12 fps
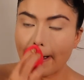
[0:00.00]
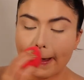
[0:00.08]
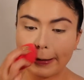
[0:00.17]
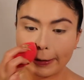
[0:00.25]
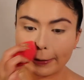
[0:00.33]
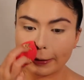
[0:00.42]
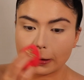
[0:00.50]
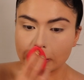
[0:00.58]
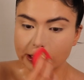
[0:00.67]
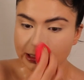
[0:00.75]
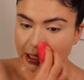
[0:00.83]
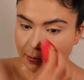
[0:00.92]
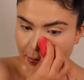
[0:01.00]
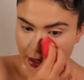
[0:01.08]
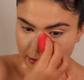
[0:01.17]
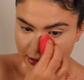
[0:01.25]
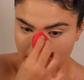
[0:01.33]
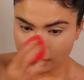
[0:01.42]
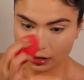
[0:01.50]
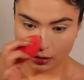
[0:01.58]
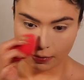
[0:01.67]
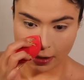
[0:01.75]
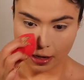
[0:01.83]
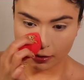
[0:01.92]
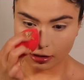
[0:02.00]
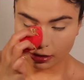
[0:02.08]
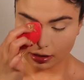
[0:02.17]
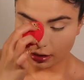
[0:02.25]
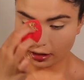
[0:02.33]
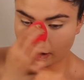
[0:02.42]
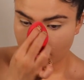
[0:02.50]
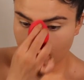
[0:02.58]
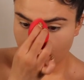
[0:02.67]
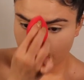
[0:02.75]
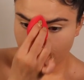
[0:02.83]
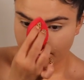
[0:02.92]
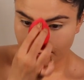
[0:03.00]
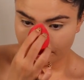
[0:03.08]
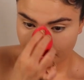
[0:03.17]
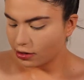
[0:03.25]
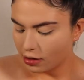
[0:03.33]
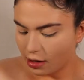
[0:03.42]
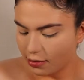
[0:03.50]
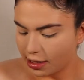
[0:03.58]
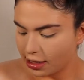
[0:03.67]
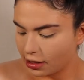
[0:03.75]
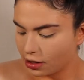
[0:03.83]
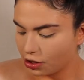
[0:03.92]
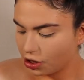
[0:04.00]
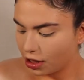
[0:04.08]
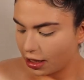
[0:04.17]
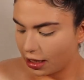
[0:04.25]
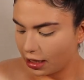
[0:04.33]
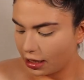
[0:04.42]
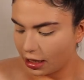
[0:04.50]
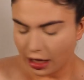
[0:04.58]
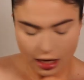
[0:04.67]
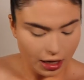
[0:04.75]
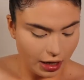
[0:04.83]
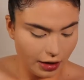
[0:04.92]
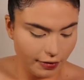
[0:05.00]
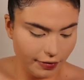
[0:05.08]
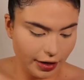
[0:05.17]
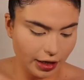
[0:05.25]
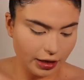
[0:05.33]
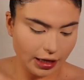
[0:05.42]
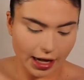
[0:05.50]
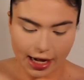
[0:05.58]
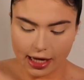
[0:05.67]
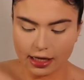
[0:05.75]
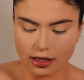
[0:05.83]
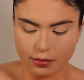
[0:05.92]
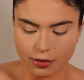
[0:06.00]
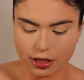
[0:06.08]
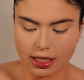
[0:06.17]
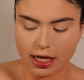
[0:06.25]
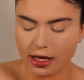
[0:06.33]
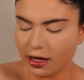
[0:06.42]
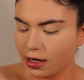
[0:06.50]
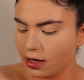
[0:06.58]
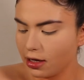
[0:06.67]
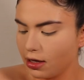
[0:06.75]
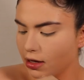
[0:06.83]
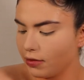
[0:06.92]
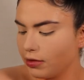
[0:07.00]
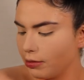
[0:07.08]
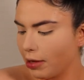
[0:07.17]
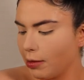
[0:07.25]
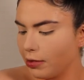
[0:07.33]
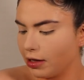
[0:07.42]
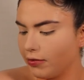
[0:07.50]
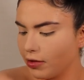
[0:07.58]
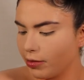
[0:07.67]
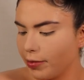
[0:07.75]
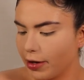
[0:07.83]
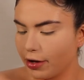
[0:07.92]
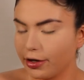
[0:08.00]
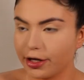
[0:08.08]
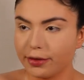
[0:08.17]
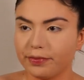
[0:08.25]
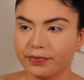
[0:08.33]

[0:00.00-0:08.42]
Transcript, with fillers: and literally just keep pouncing until the powder is not there anymore. So now I'm gonna take the shade Fair Light number 10 of the Maybelline Fit Me powder.